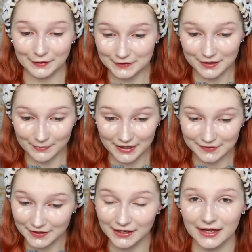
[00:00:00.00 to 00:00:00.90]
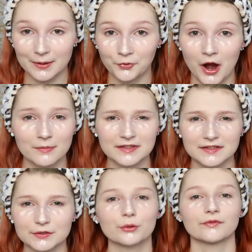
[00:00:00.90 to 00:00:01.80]
That's amazing, and I promise
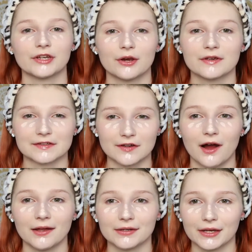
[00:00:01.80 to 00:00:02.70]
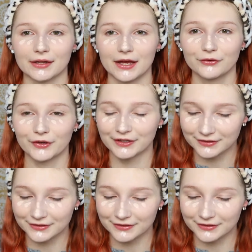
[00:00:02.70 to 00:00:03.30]
this whole video is not ELF.